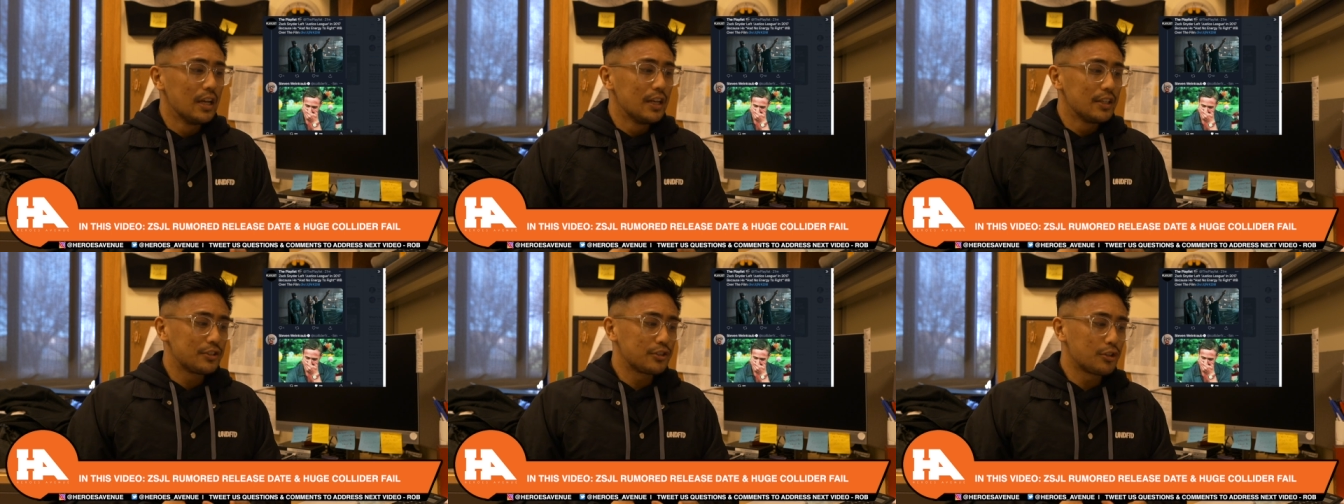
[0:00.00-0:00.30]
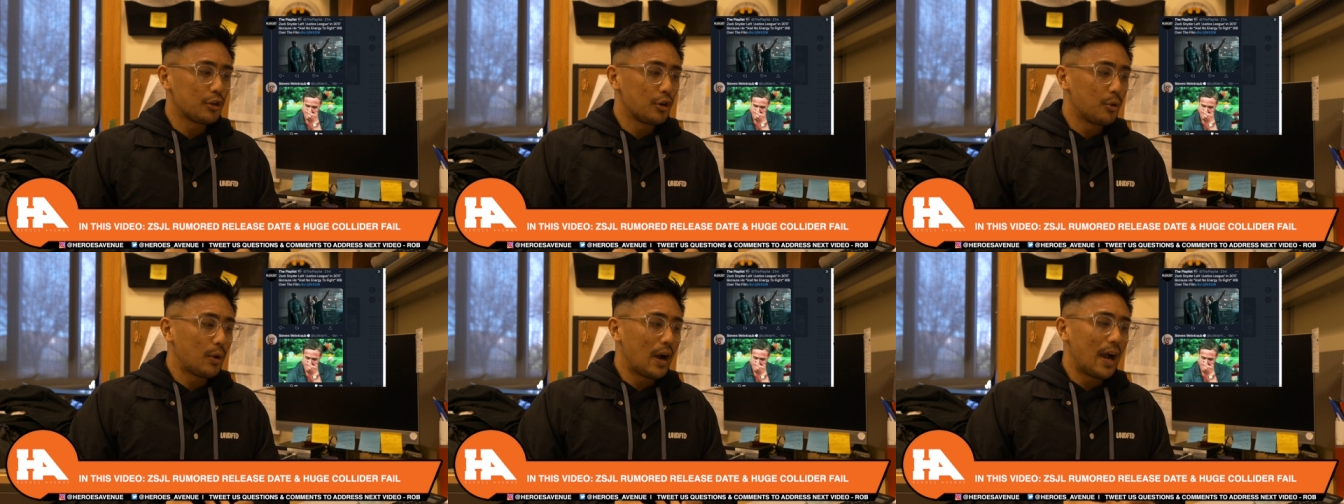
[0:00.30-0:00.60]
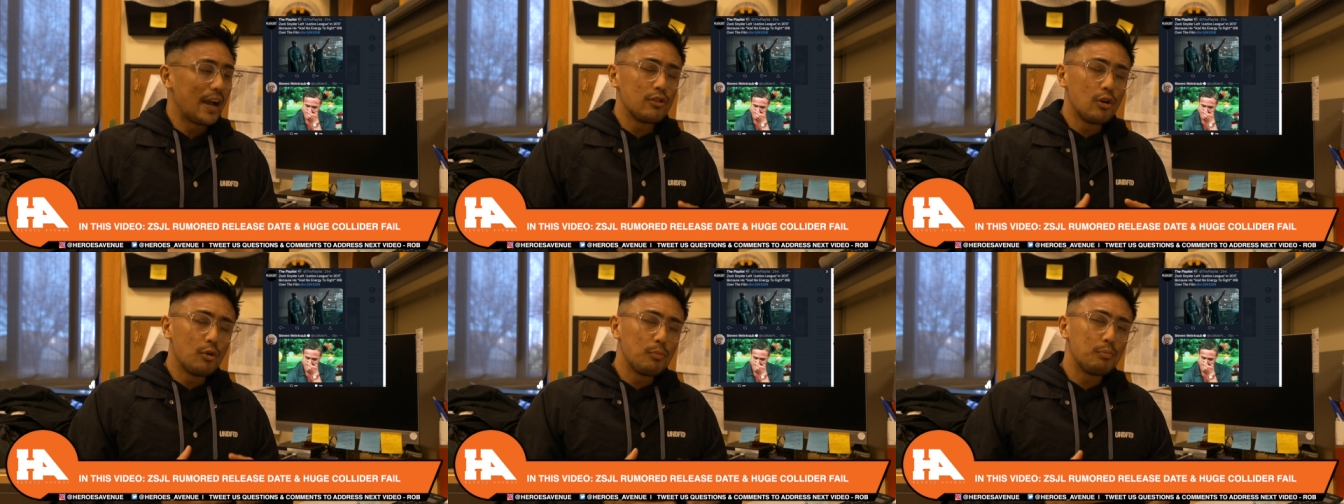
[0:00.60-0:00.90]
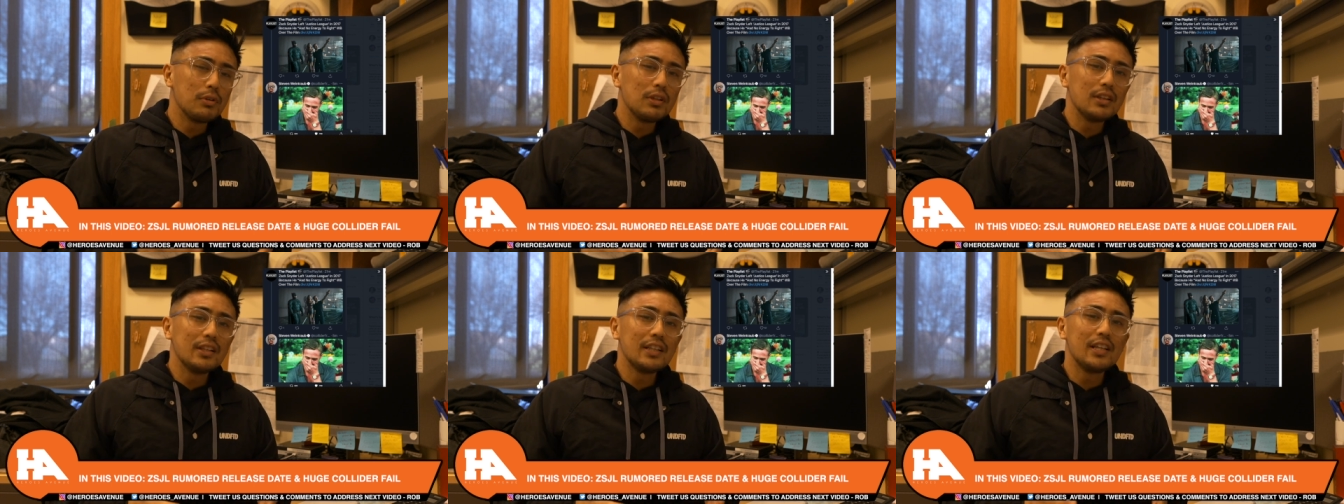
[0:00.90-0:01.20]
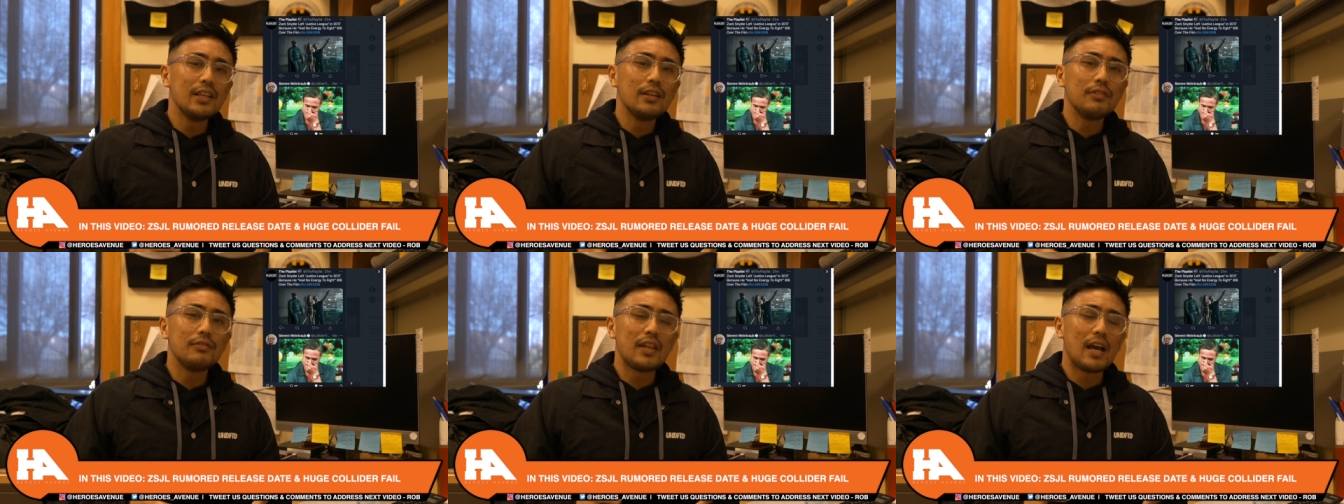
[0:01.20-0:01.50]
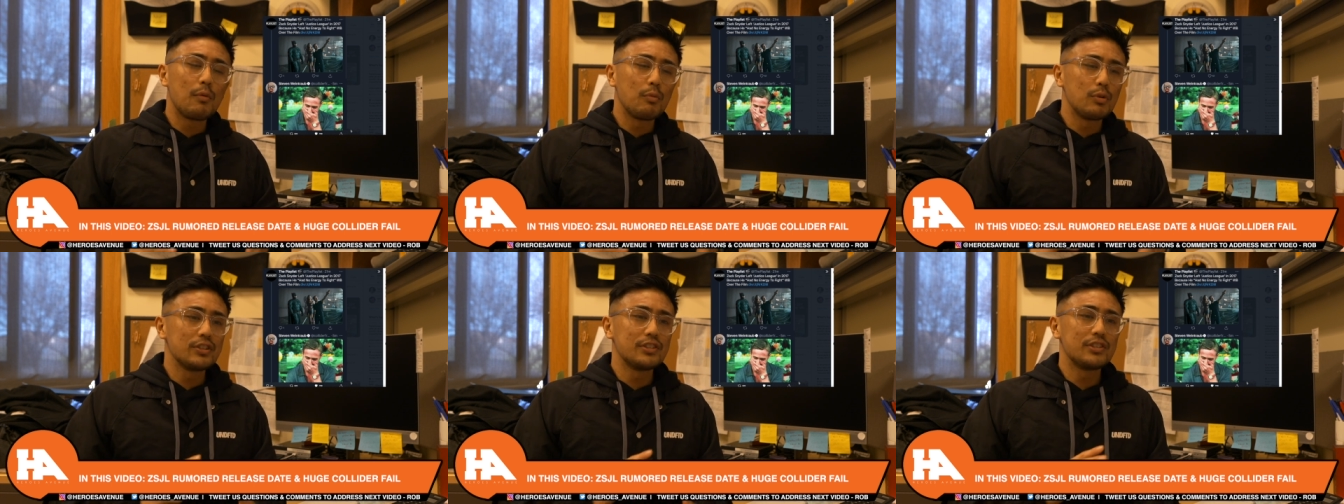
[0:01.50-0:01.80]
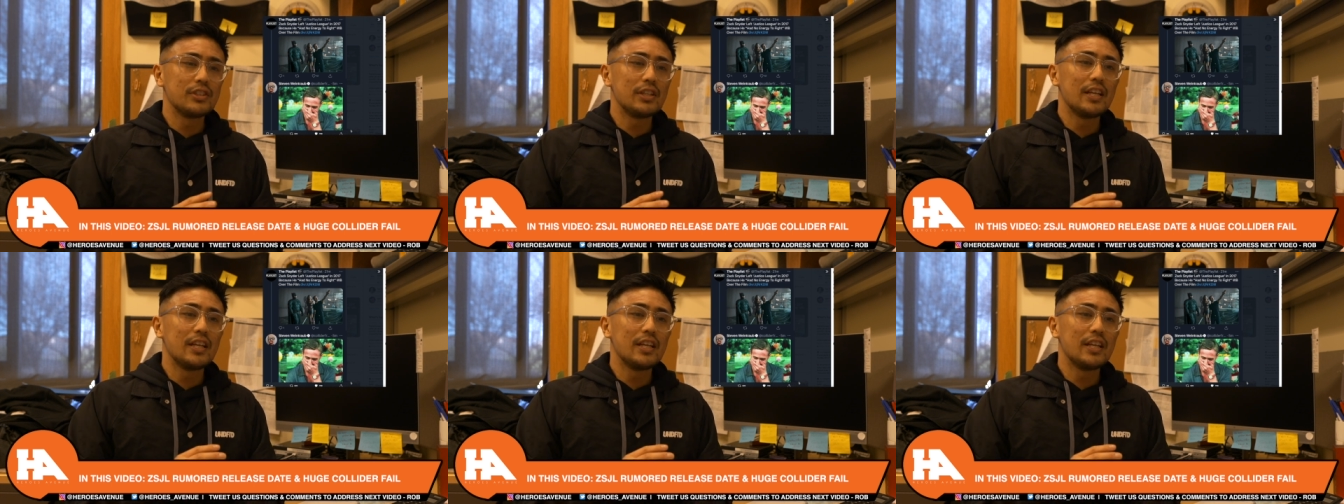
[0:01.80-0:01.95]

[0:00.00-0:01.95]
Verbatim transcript: So I don't believe that was